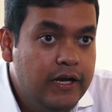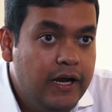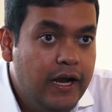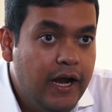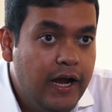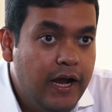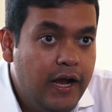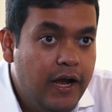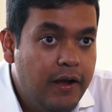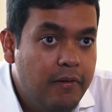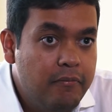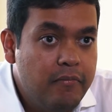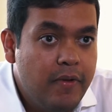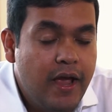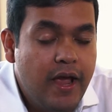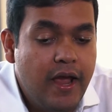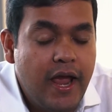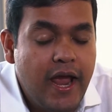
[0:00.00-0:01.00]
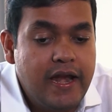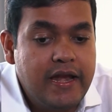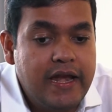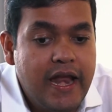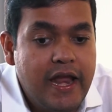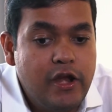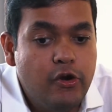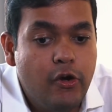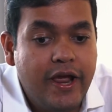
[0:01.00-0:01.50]
and
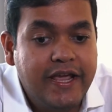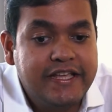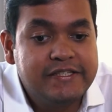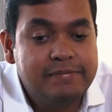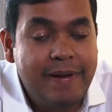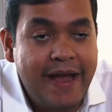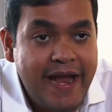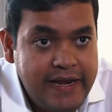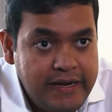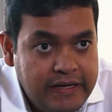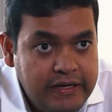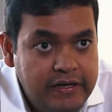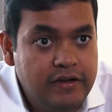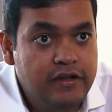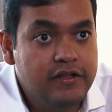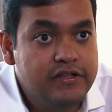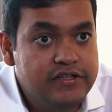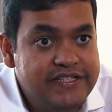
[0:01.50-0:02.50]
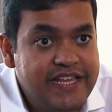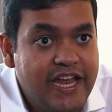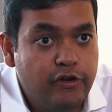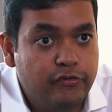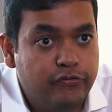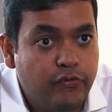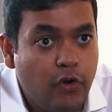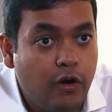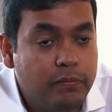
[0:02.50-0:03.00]
expand the set
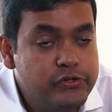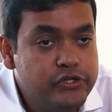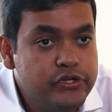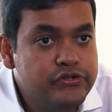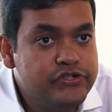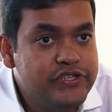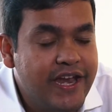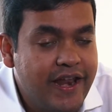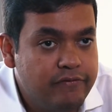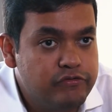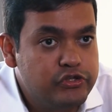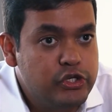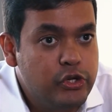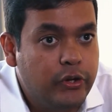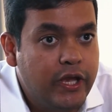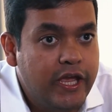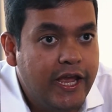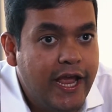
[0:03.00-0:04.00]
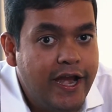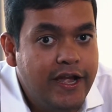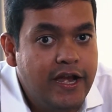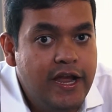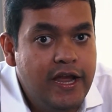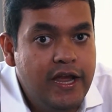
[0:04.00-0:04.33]
of options that I was looking at.